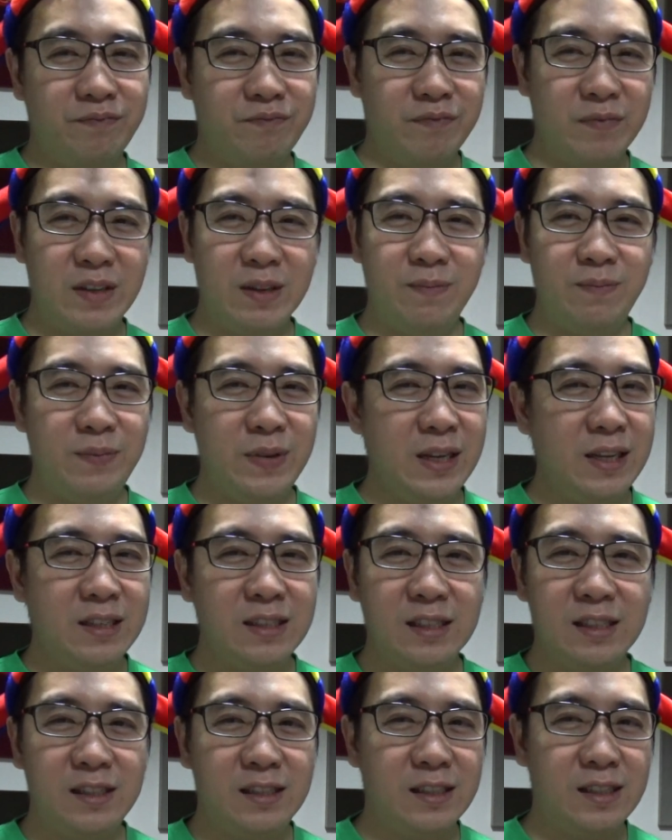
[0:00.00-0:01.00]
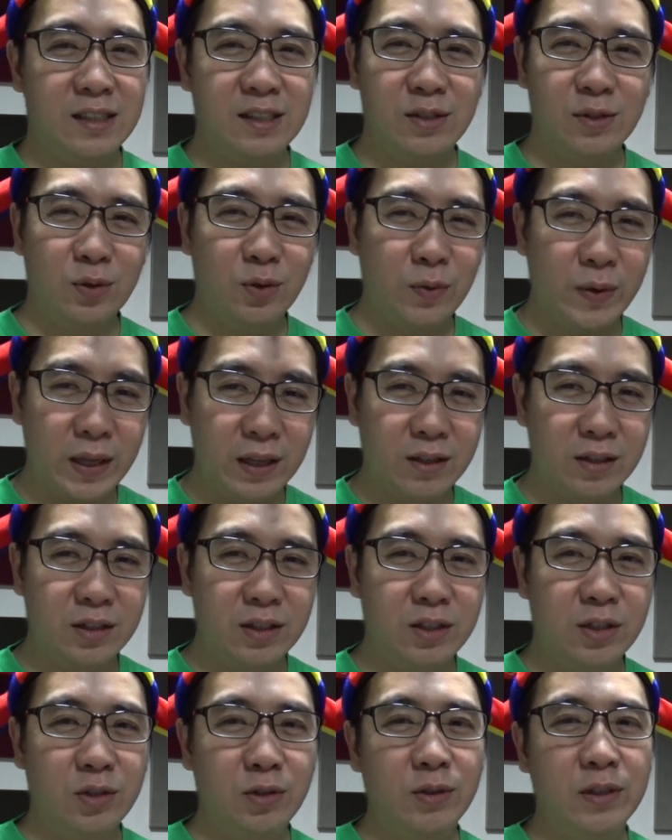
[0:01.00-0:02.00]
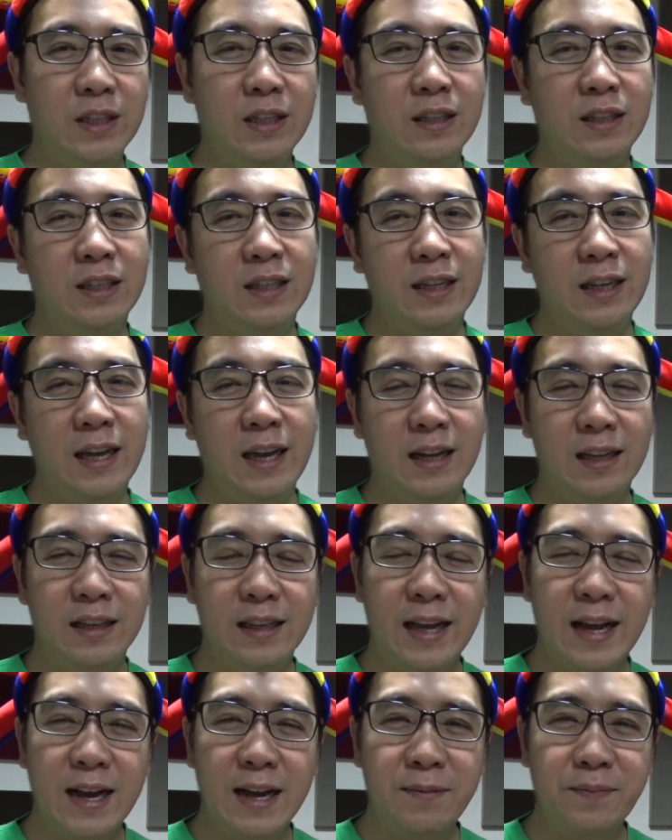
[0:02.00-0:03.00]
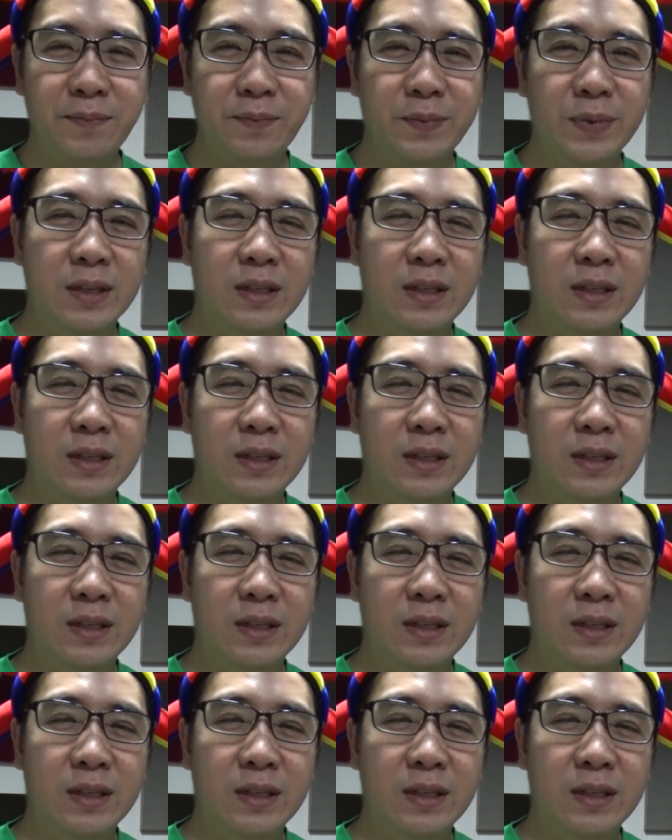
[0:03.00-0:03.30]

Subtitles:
the bass is just so well controlled in the Hegel amp.